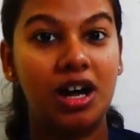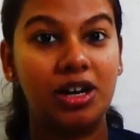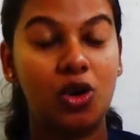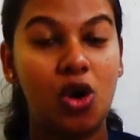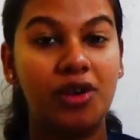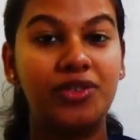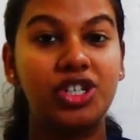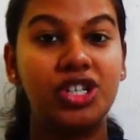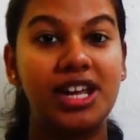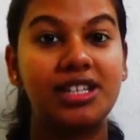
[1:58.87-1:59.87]

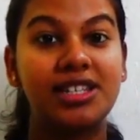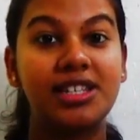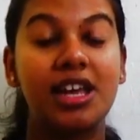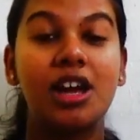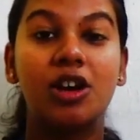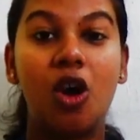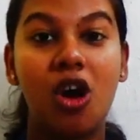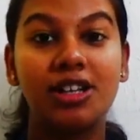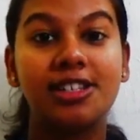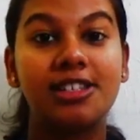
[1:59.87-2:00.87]
coefficients,
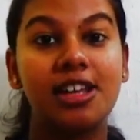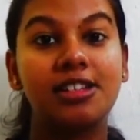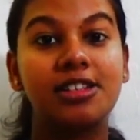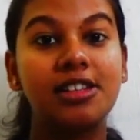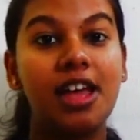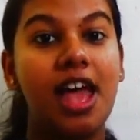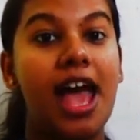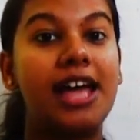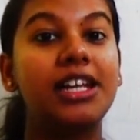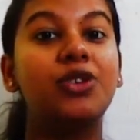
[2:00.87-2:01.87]
constants,
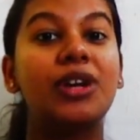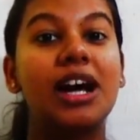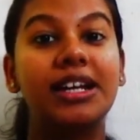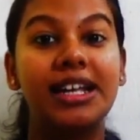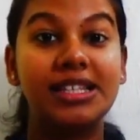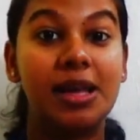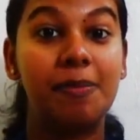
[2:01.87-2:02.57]
and it will contain the